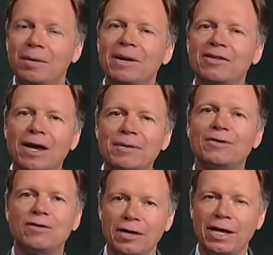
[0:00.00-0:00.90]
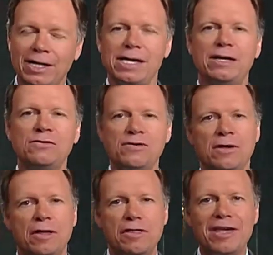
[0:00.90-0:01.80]
My topic today is
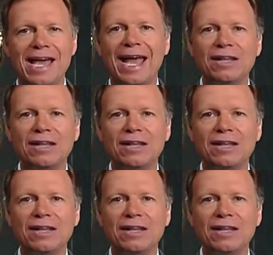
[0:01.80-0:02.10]
the